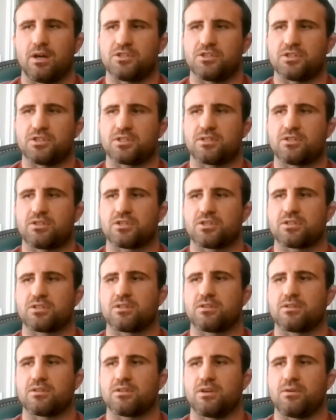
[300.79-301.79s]

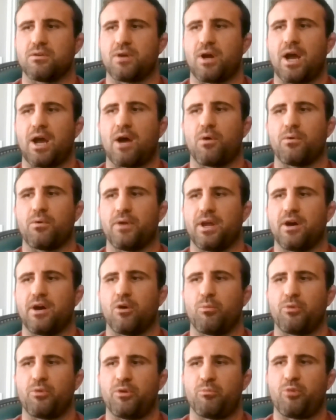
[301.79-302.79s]
just how it would
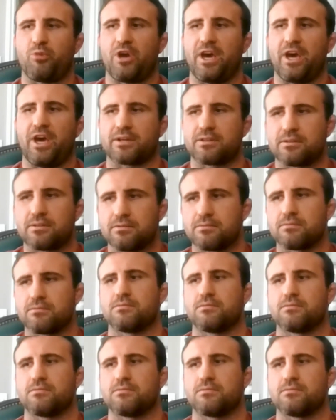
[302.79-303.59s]
help impact